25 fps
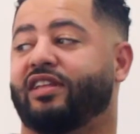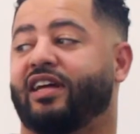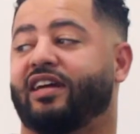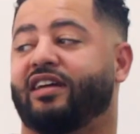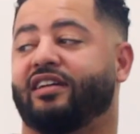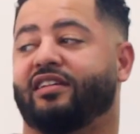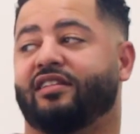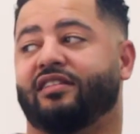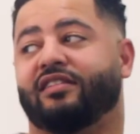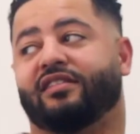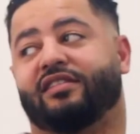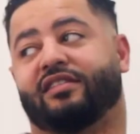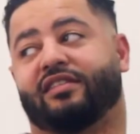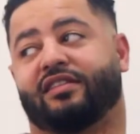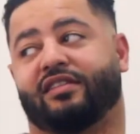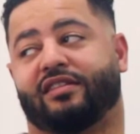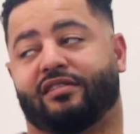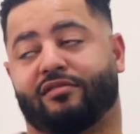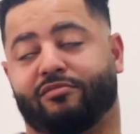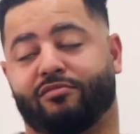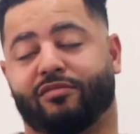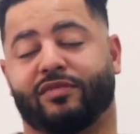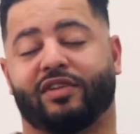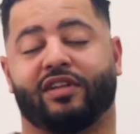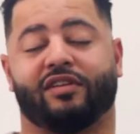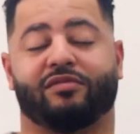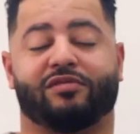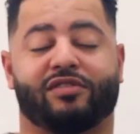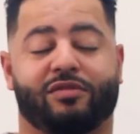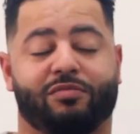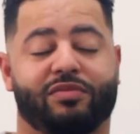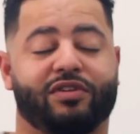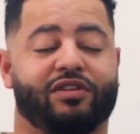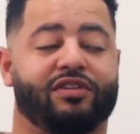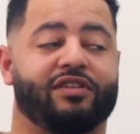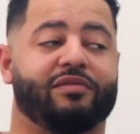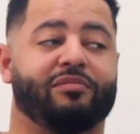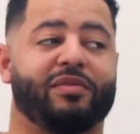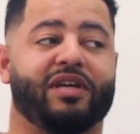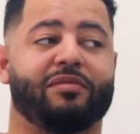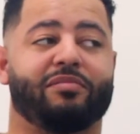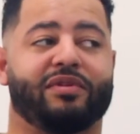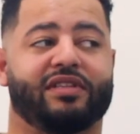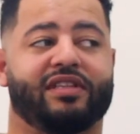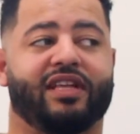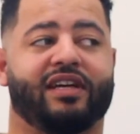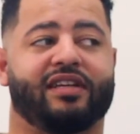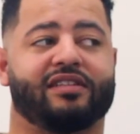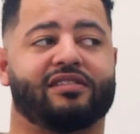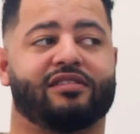that. To be honest, maybe
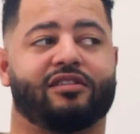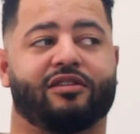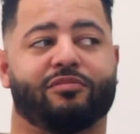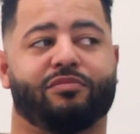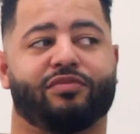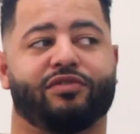that's the